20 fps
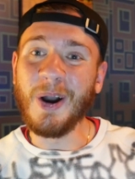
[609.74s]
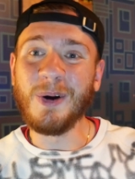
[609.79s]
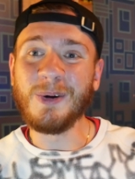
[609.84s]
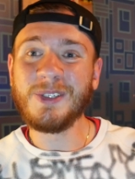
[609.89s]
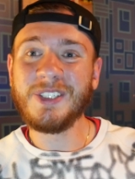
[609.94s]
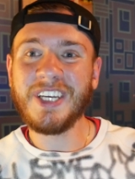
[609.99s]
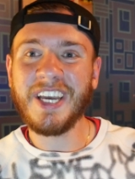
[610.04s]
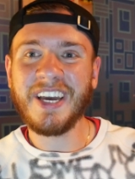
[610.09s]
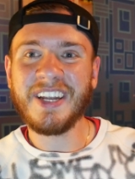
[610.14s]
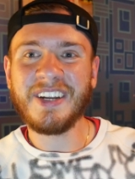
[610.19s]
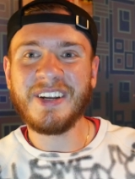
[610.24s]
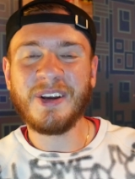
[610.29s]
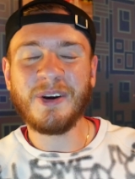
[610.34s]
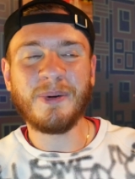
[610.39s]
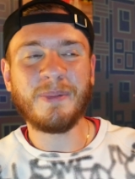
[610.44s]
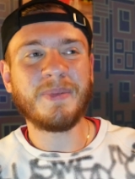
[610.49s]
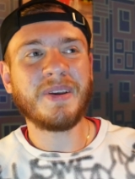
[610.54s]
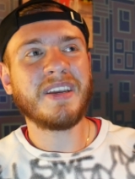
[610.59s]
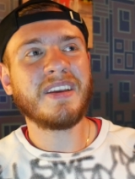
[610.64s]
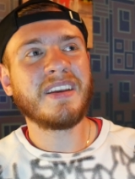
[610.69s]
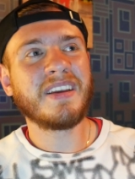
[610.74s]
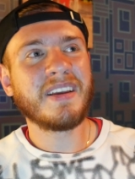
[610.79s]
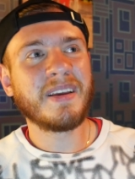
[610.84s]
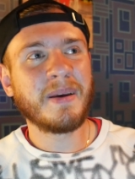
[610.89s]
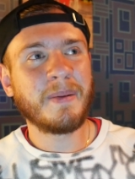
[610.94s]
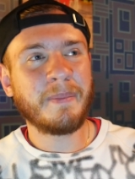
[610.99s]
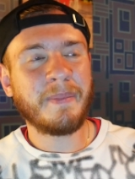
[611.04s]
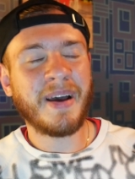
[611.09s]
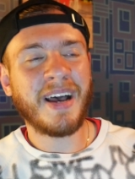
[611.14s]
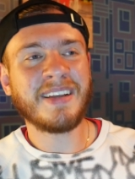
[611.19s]
OG Anunoby,
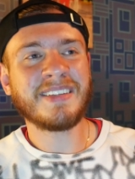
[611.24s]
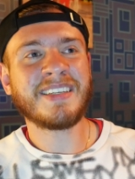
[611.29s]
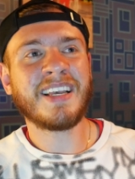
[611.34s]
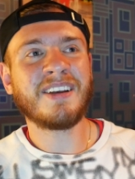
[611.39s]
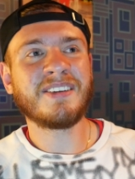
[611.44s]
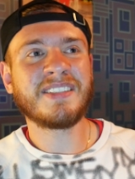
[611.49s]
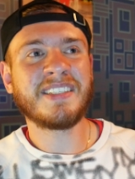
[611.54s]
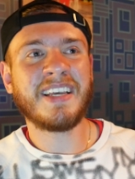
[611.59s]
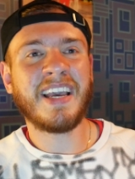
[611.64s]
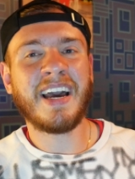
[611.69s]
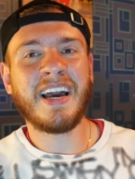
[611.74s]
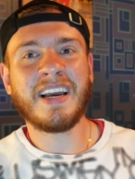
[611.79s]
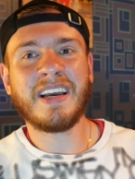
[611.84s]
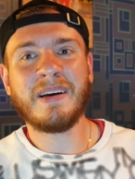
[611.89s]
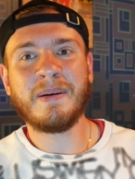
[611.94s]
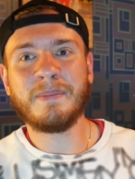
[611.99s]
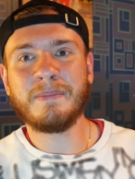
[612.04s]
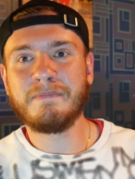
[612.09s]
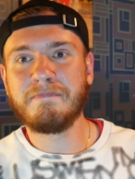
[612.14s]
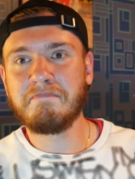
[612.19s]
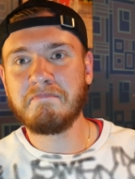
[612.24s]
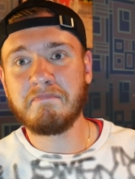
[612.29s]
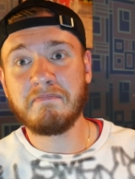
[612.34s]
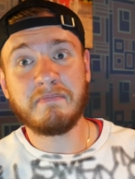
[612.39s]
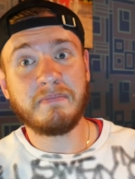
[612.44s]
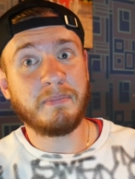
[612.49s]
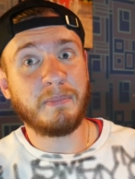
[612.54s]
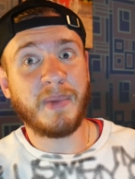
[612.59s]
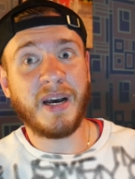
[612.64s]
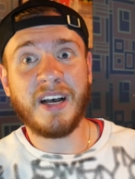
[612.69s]
Pascal Siakam,
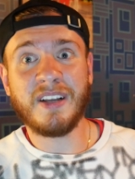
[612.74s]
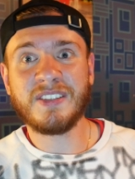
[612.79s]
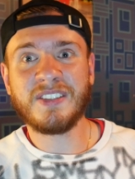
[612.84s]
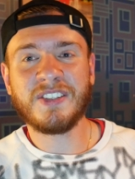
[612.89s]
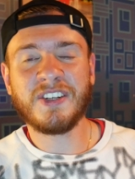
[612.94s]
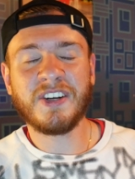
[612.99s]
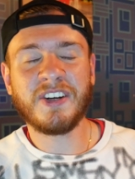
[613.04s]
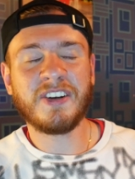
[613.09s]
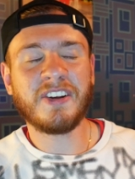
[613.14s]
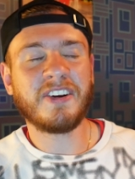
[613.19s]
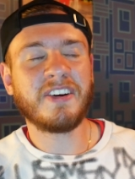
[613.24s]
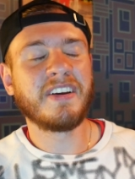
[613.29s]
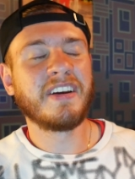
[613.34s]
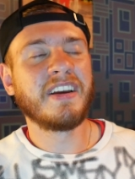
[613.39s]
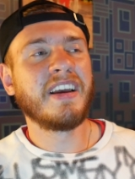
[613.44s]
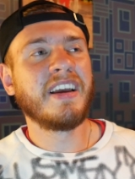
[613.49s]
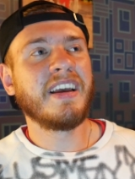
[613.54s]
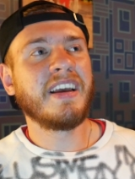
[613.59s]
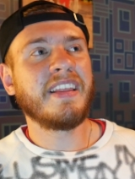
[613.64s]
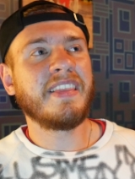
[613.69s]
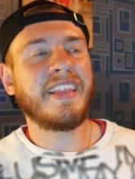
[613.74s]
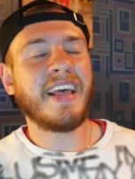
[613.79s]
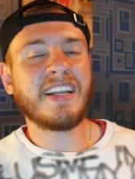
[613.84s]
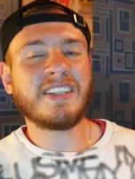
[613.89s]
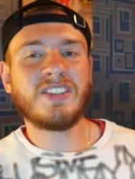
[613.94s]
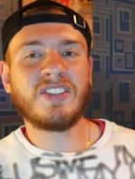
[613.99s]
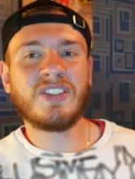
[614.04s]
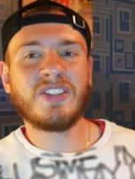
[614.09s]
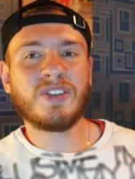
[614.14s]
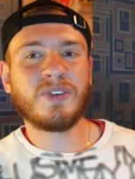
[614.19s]
Myles Turner.
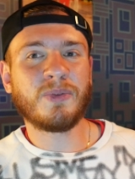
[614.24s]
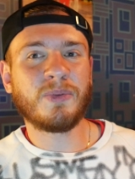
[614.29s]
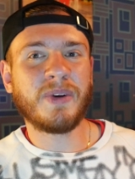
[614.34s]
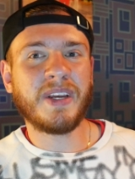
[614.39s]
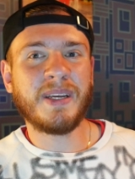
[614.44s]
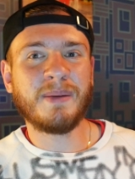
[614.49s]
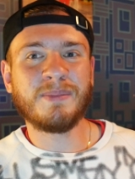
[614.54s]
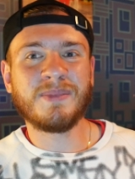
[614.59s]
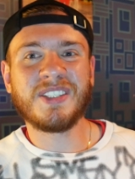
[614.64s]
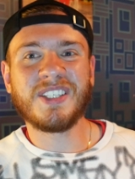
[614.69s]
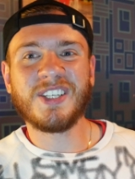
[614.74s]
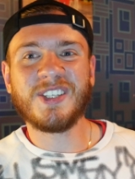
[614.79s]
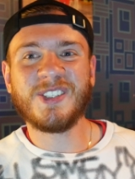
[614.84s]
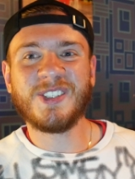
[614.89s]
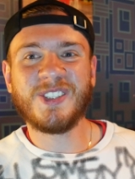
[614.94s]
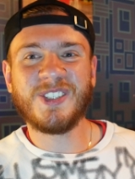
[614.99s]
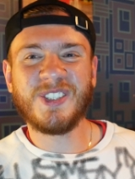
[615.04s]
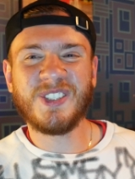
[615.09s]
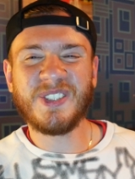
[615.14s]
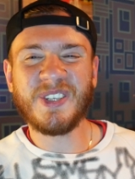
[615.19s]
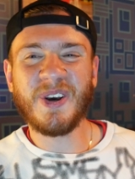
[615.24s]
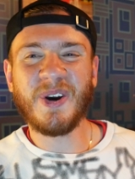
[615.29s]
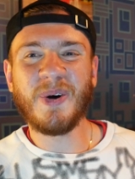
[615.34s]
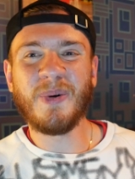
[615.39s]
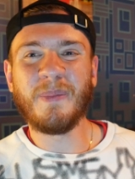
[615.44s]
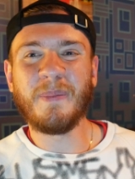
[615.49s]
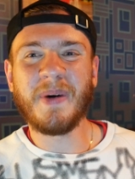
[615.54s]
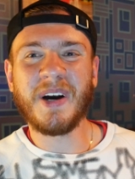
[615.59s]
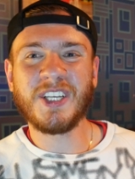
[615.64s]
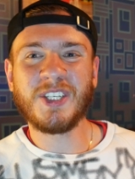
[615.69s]
That screams
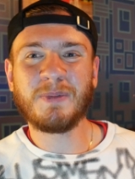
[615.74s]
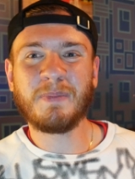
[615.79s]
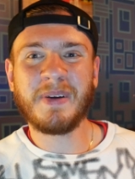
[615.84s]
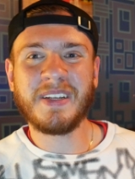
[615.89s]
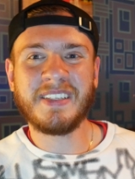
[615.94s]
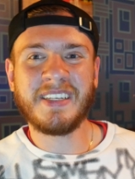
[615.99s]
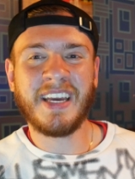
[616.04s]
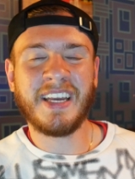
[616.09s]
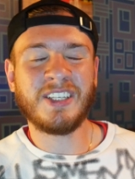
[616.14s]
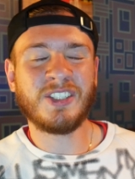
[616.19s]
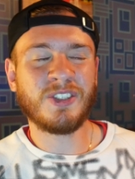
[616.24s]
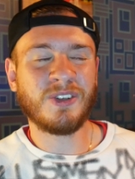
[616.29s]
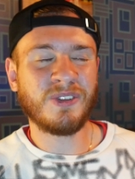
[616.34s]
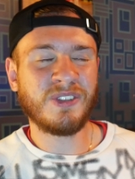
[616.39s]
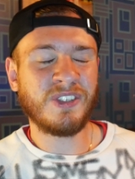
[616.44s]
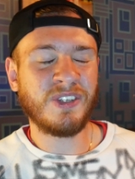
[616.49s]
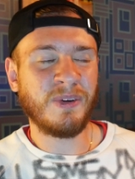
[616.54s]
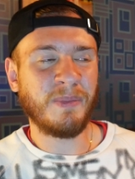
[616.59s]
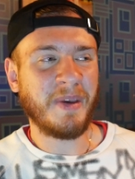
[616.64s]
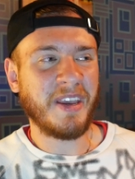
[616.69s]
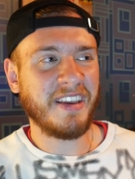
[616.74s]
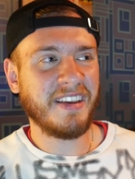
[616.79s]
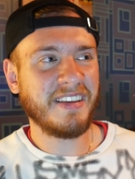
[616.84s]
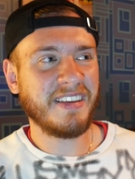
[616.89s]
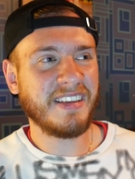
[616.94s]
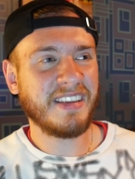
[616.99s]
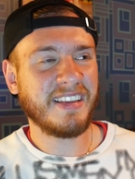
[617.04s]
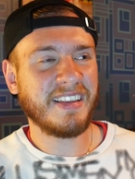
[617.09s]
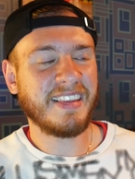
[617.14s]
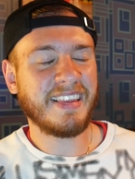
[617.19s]
so much potential to me
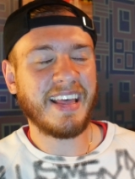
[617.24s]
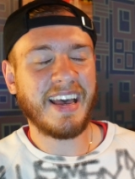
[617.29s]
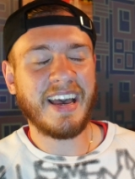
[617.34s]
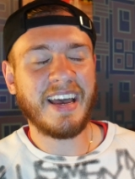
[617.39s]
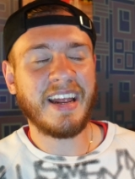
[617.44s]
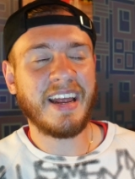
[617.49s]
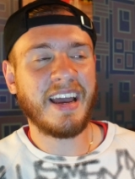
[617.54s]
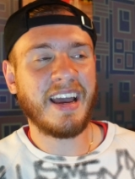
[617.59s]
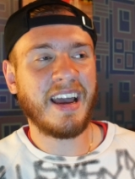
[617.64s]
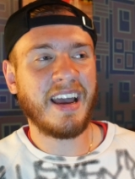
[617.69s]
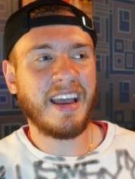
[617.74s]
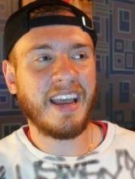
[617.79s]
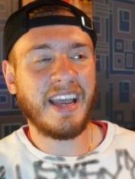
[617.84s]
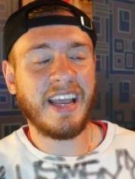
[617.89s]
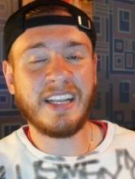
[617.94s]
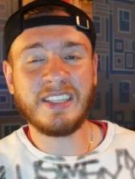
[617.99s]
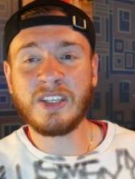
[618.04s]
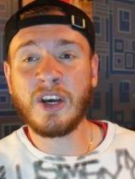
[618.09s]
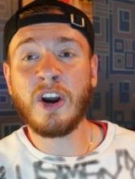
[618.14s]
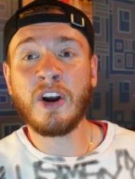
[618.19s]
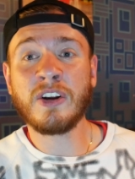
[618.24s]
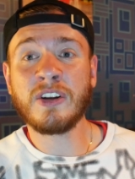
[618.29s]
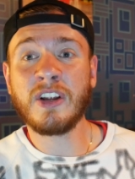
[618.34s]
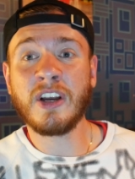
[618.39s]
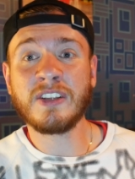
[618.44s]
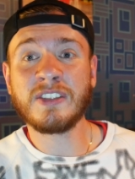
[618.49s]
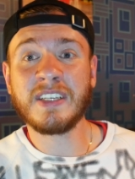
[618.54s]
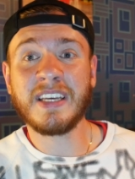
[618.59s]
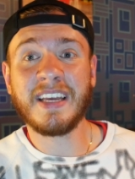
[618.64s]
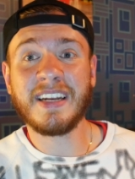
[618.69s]
that it's hard
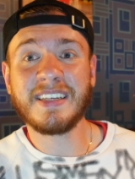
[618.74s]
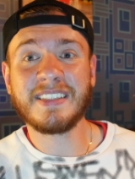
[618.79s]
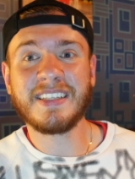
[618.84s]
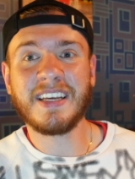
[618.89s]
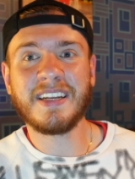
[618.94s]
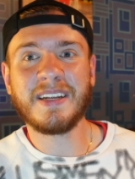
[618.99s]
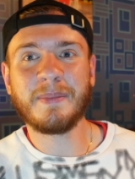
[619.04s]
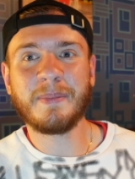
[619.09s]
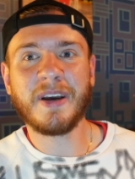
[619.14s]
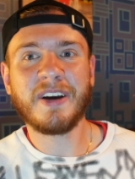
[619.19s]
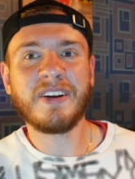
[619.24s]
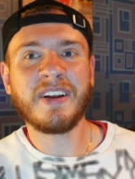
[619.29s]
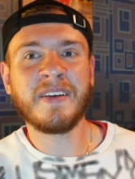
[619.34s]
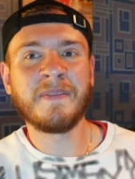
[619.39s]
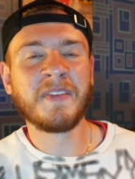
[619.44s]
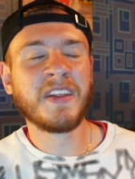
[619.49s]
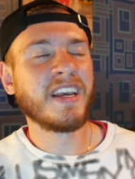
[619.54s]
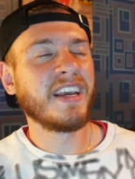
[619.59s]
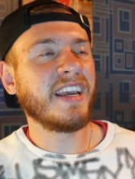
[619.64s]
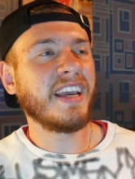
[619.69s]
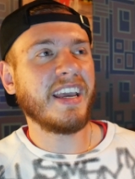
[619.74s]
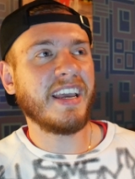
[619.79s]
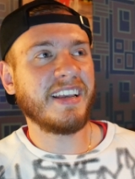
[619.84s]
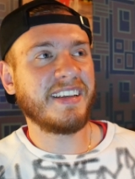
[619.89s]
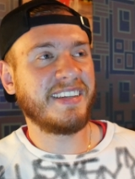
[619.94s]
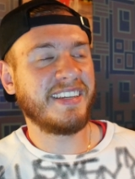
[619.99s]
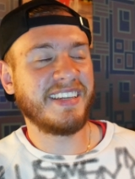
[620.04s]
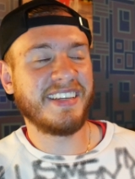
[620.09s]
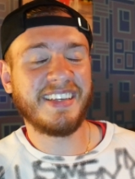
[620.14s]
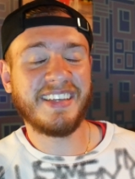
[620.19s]
not to get excited about
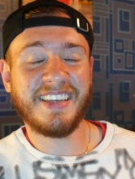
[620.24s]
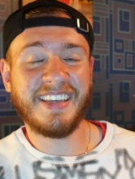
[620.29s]
it.